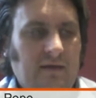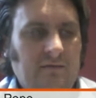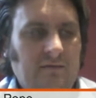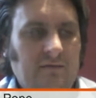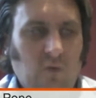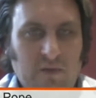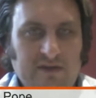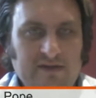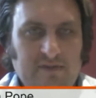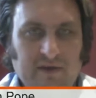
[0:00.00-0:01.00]
where we
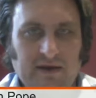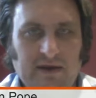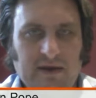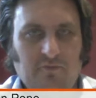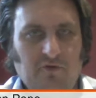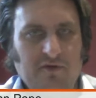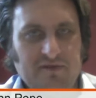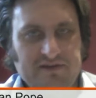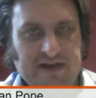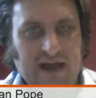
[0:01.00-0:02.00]

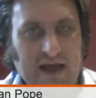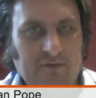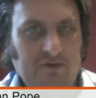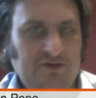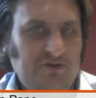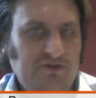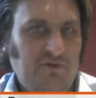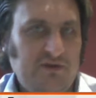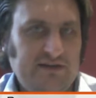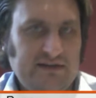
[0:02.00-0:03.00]
previously had Ubuntu Software
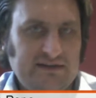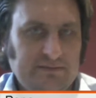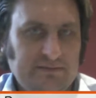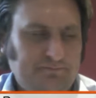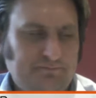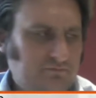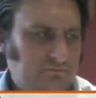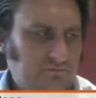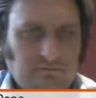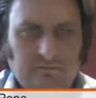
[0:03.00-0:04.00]
Center.
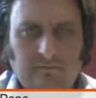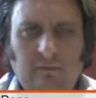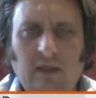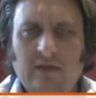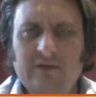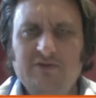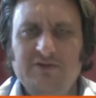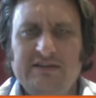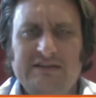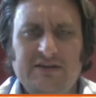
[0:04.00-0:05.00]
This was a
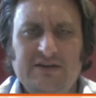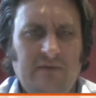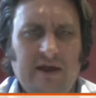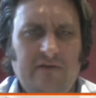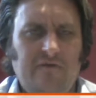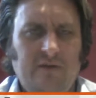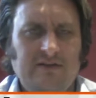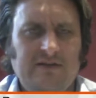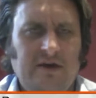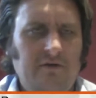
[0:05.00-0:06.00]
decision made a few months
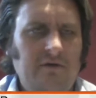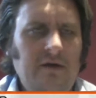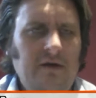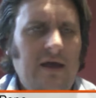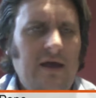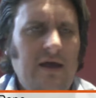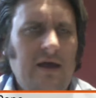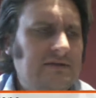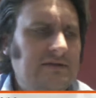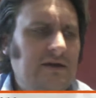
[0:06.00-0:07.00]
ago,
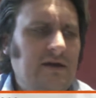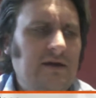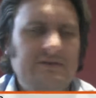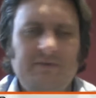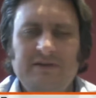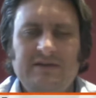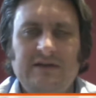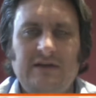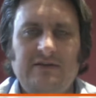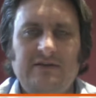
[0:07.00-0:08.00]
and it's
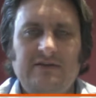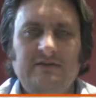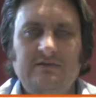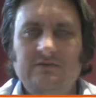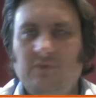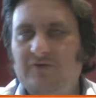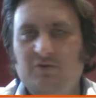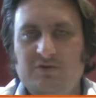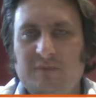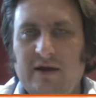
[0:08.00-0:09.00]
been discussed. We've
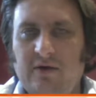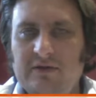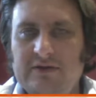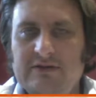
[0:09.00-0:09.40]
talked about it on this